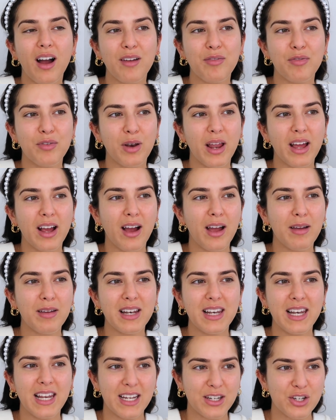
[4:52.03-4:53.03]
I feel like
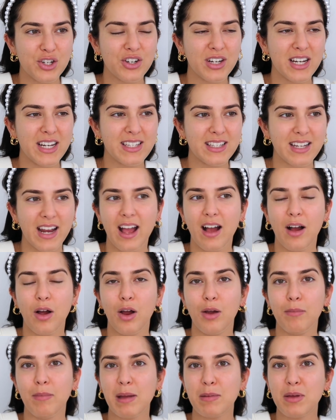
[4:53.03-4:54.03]
I literally stay at
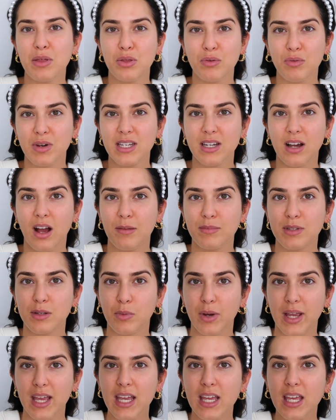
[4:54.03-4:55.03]
home maybe three times a
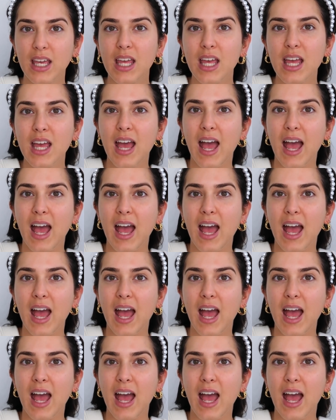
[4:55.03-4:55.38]
week,